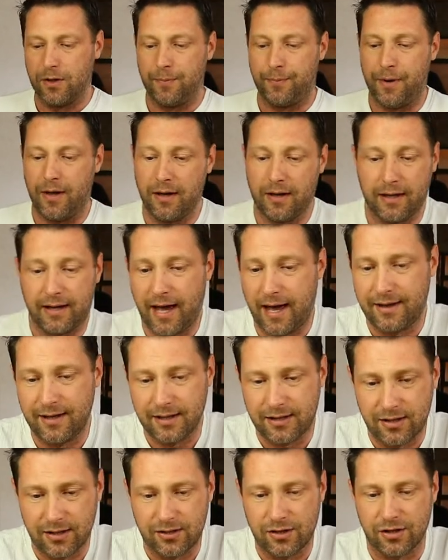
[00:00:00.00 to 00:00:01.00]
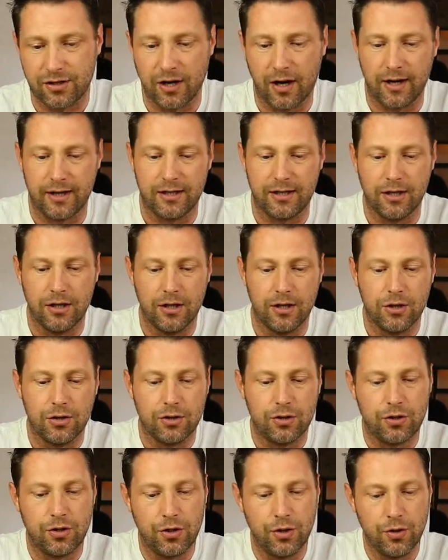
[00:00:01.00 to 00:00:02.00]
But again, this is designed
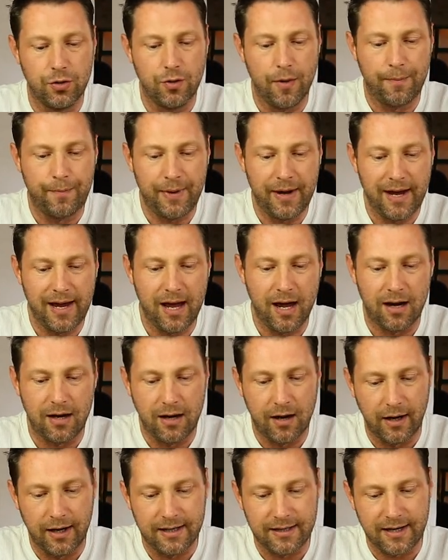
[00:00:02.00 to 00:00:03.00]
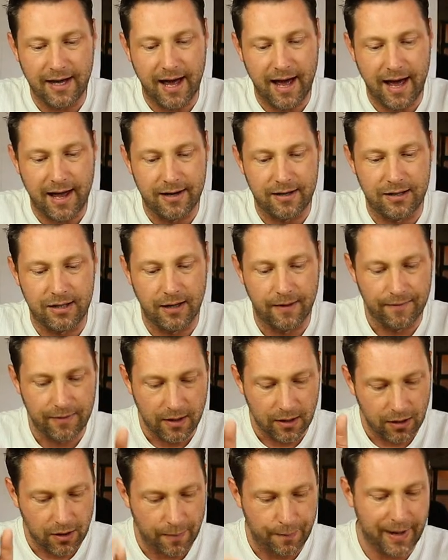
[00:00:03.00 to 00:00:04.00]
to be light and
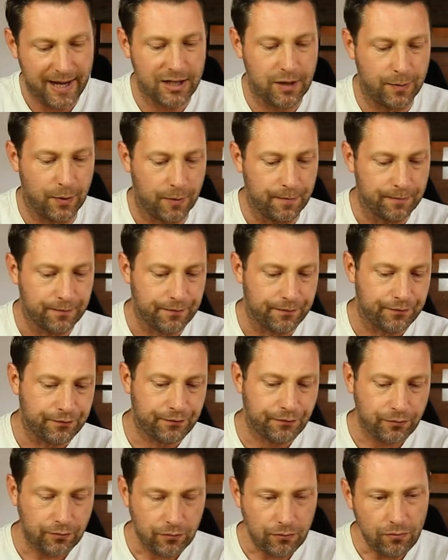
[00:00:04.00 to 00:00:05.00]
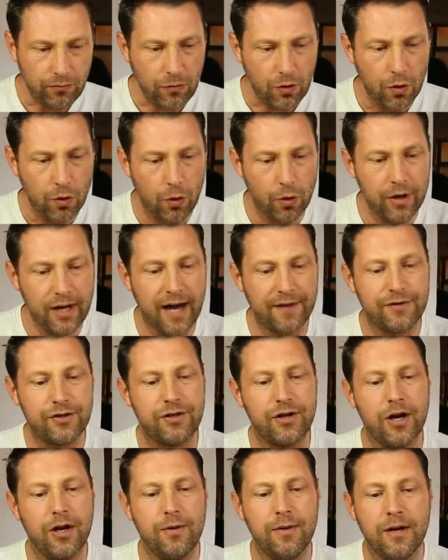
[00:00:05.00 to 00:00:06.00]
compatible. All you have to
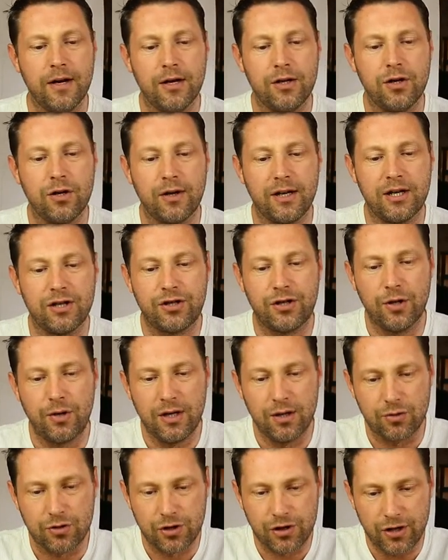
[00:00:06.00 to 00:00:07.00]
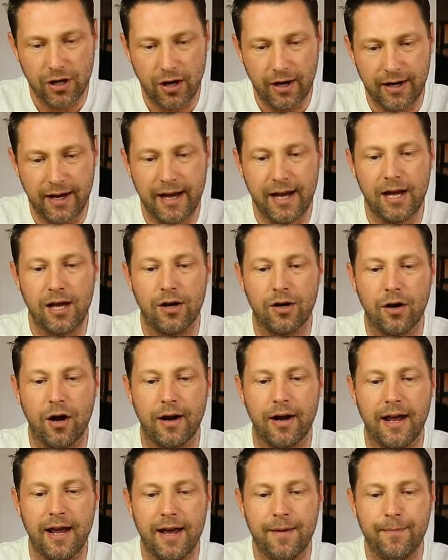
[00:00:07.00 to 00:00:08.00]
do, you got these two little side here. You
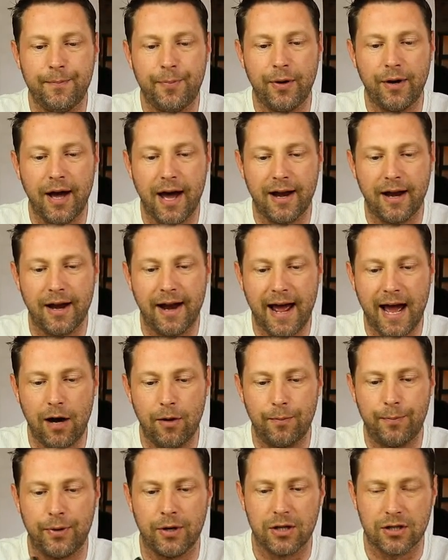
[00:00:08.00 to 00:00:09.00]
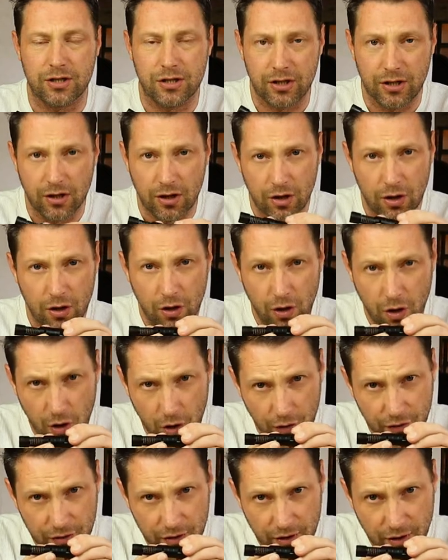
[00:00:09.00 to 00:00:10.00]
got an input and an output
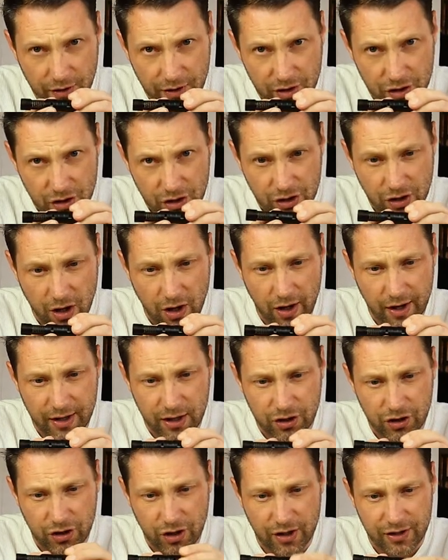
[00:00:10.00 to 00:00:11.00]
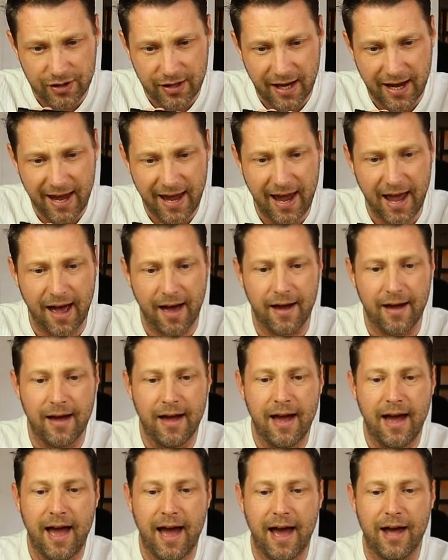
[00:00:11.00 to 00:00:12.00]
on the side just here.
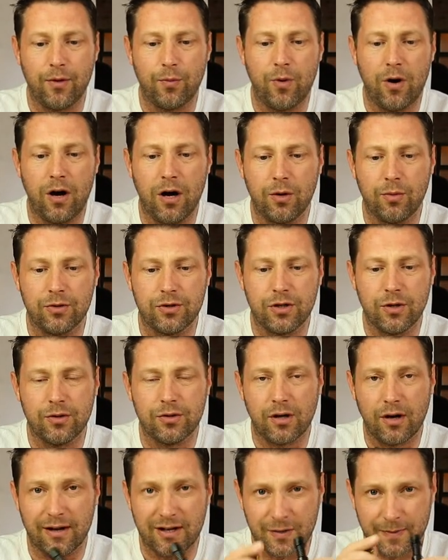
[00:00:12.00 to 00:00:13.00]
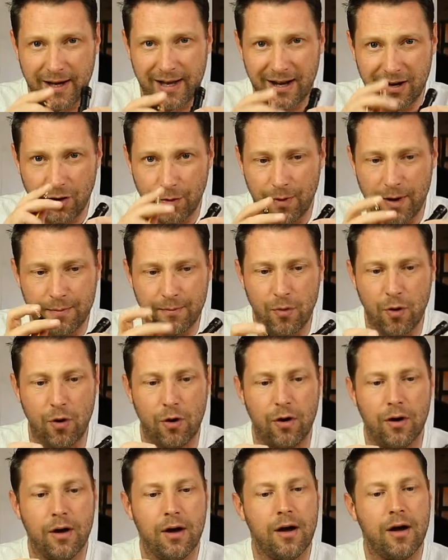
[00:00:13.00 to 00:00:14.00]
And what I will do is I'll explain a little bit
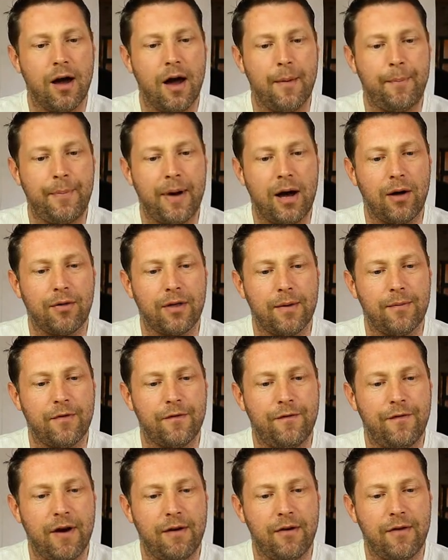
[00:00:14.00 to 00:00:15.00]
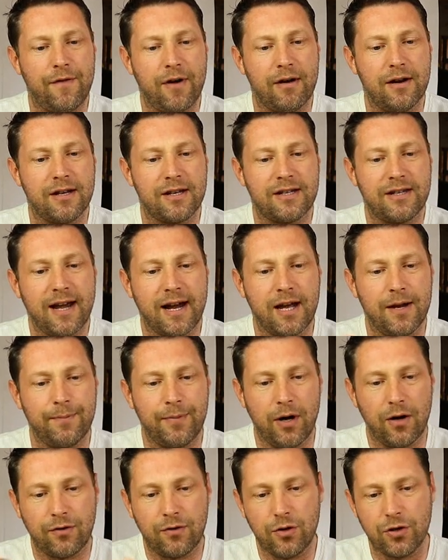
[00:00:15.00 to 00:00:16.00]
more about them very, very in a second.
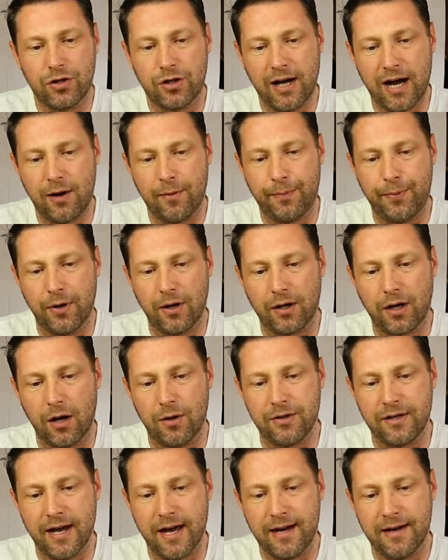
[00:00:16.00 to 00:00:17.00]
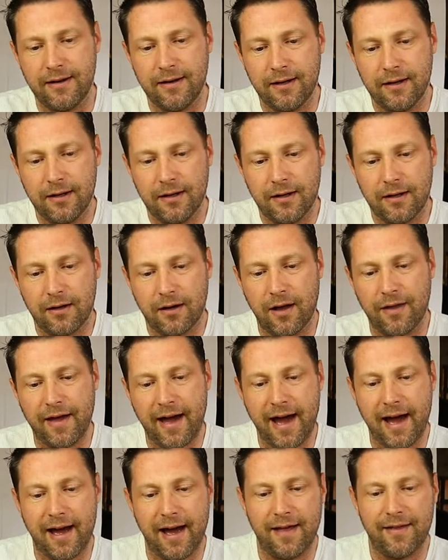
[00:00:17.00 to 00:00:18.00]
But of course, your output goes in like
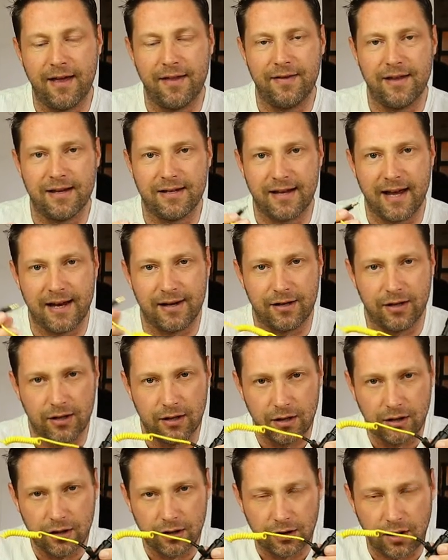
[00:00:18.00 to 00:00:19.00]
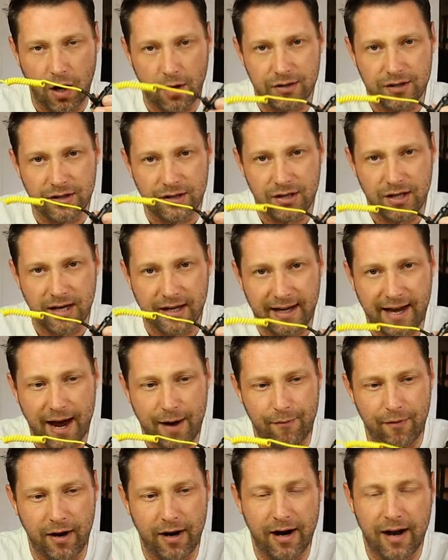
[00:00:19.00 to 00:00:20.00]
that, and then this end goes into your
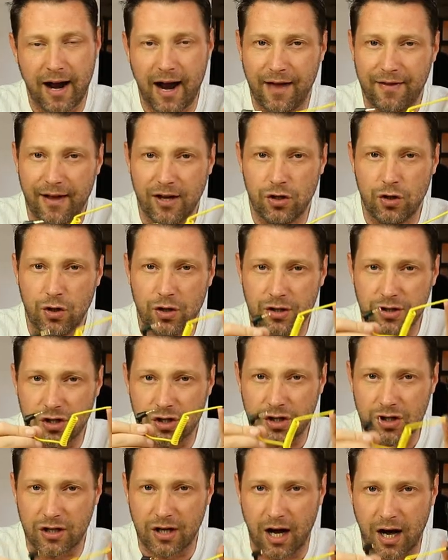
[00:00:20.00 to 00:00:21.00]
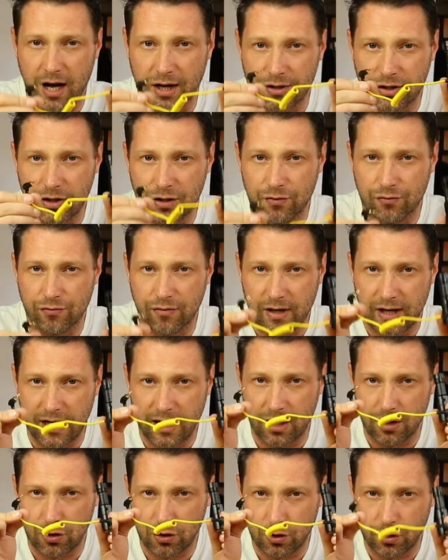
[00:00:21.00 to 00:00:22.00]
camera, and then you can start
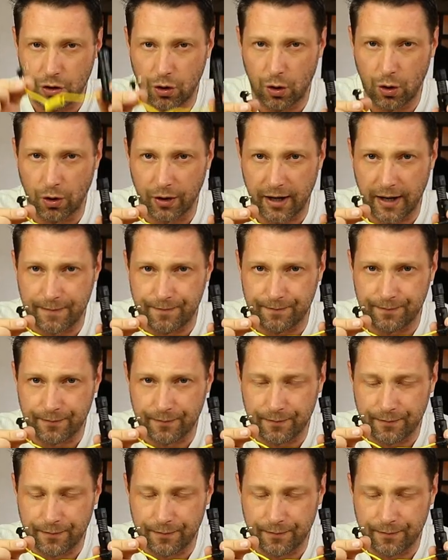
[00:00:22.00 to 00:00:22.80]
recording.